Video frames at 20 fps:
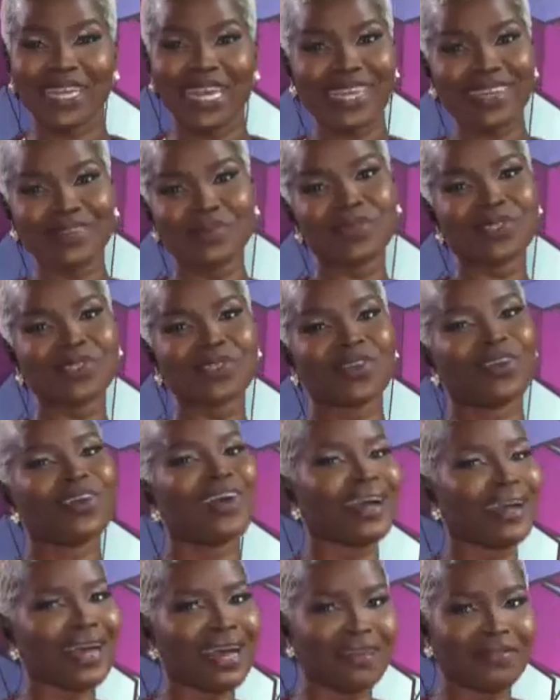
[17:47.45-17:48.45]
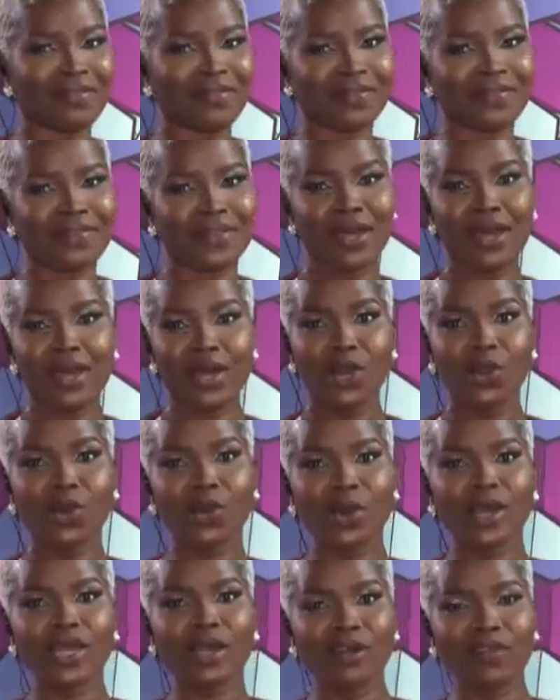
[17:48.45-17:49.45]
Like we should all have
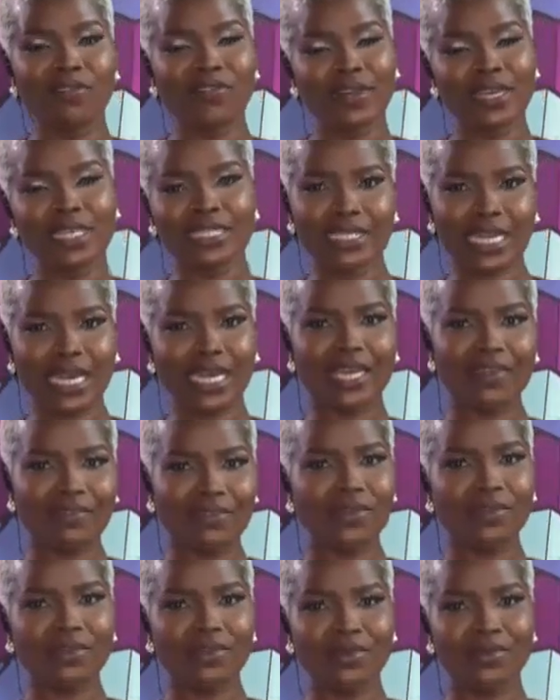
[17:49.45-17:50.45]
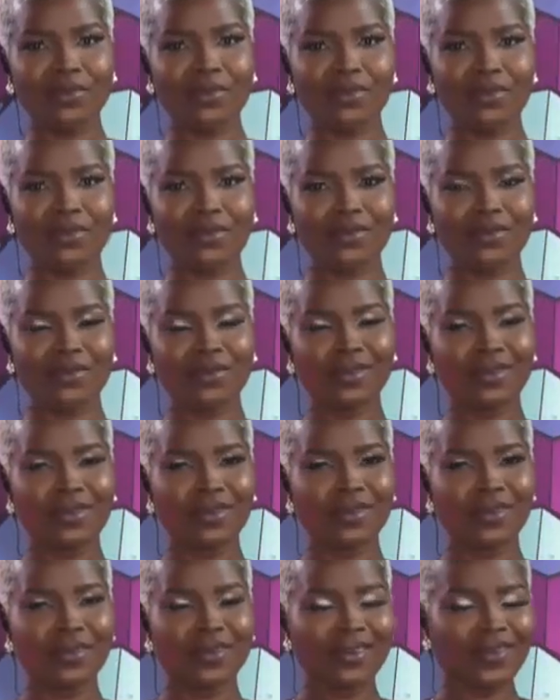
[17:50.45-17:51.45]
loyal fans like Efia Odo.
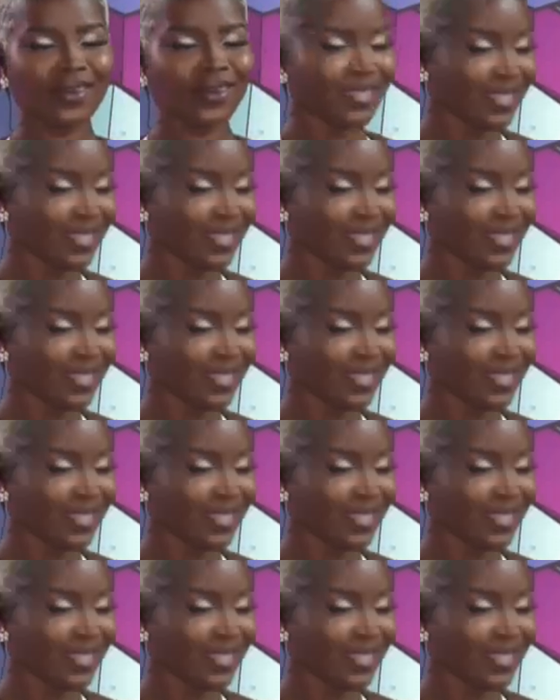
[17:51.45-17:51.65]
Mm-hmm.